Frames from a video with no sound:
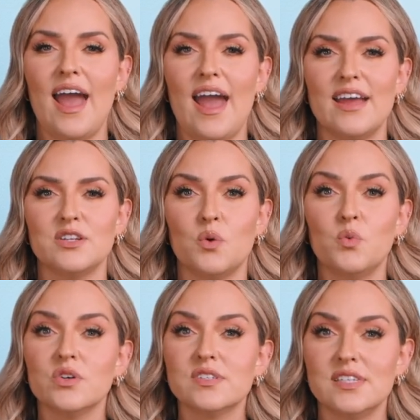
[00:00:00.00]
And
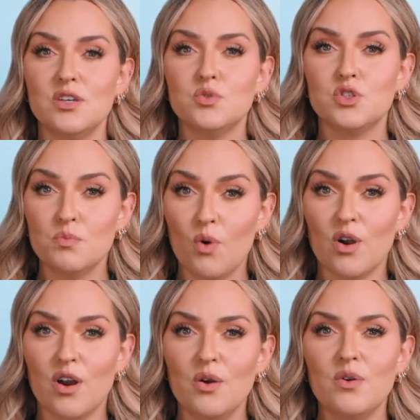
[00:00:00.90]
we'll see you
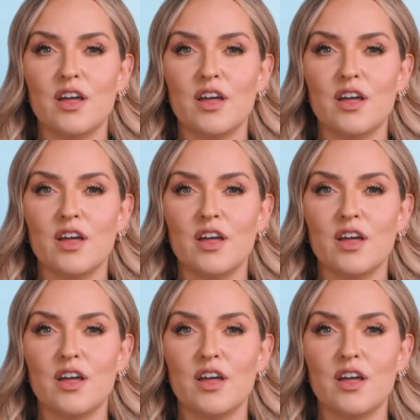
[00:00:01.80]
tomorrow